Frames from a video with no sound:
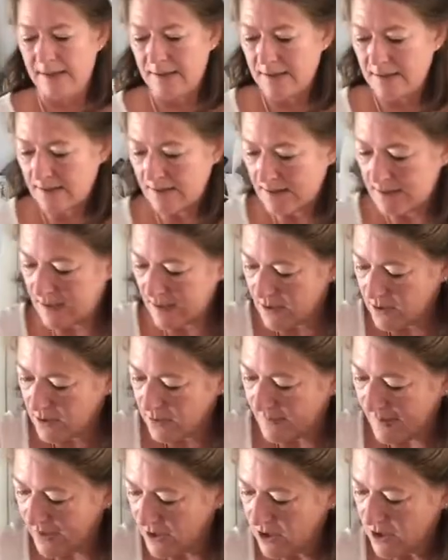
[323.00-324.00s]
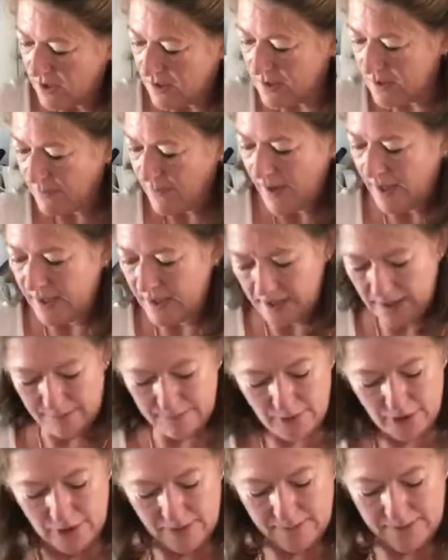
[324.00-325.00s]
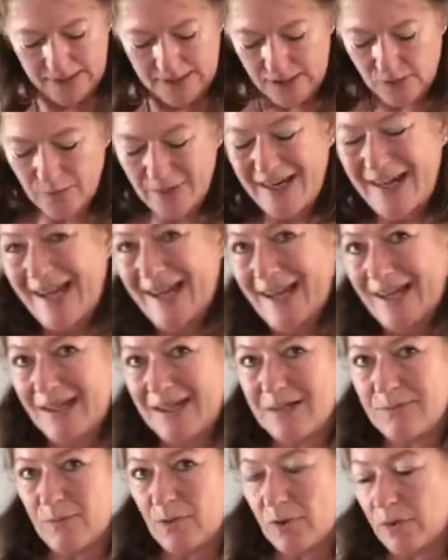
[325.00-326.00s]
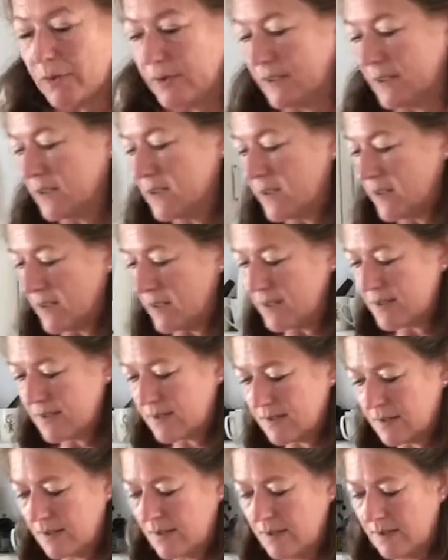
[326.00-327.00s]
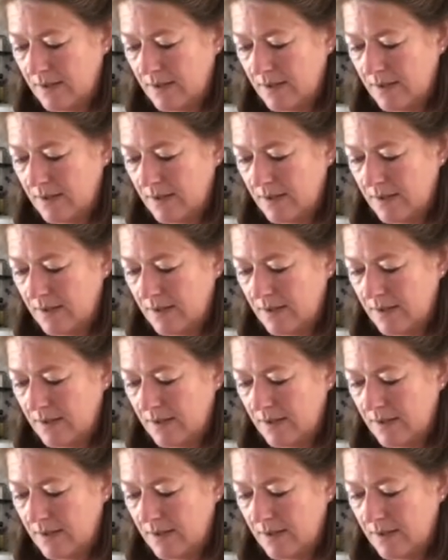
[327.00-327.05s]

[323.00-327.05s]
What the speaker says: doesn't stick too much. So spray it in the bottom, and I don't want to add more oil to this.